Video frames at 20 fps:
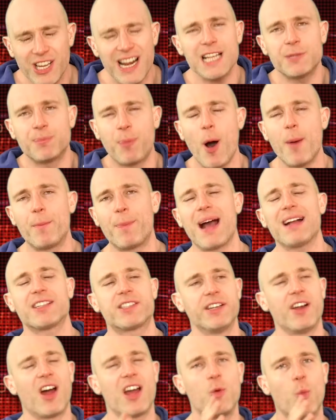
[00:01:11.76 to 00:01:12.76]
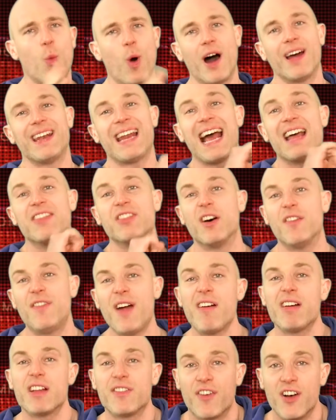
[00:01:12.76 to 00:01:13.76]
Let's pop back to night one, and the
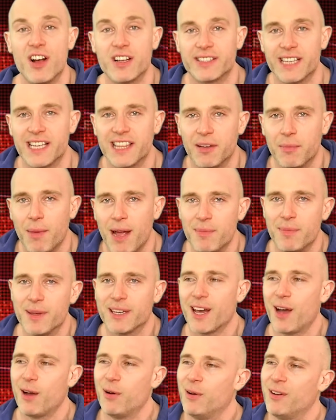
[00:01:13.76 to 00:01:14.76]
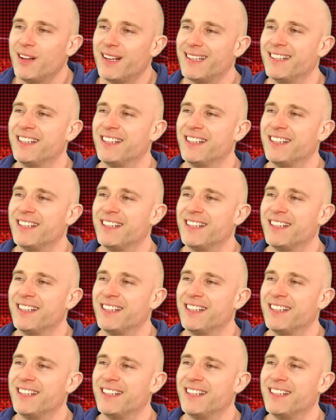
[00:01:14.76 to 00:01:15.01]
very first thing that made me go,